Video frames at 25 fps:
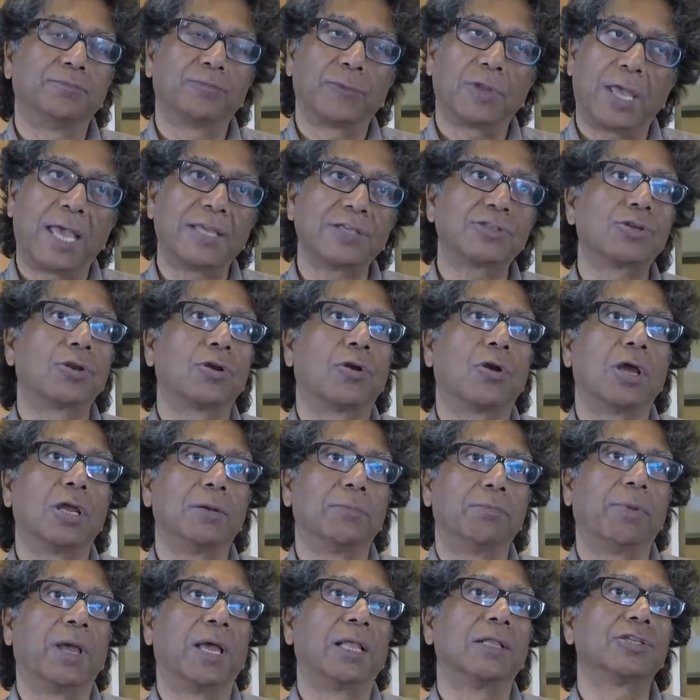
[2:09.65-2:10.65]

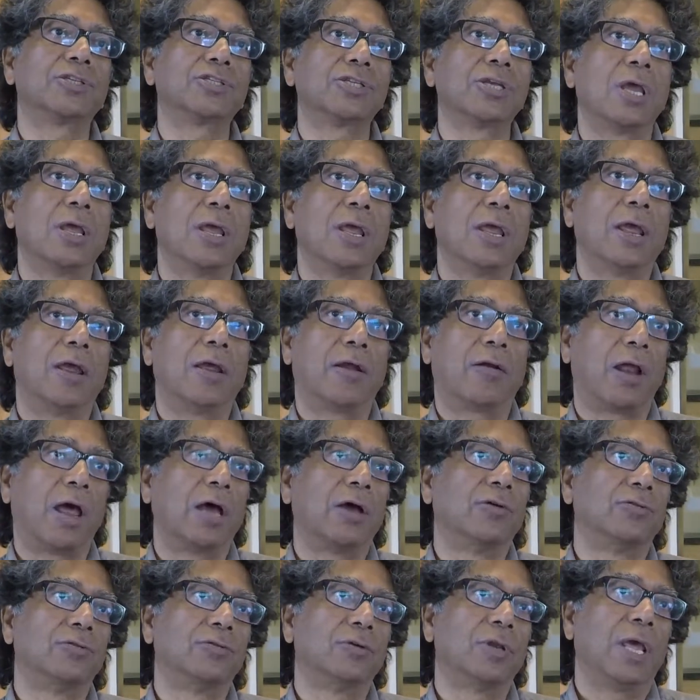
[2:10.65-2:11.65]
asteroid belts,
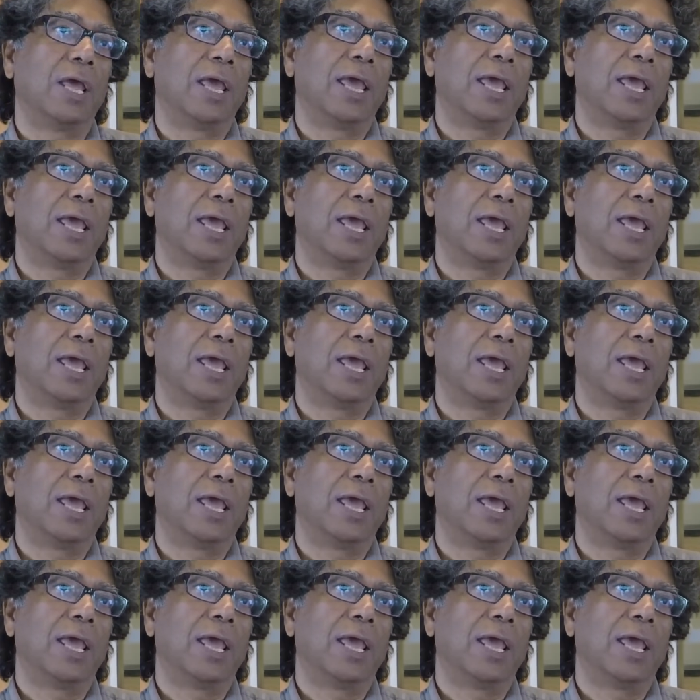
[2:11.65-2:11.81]
around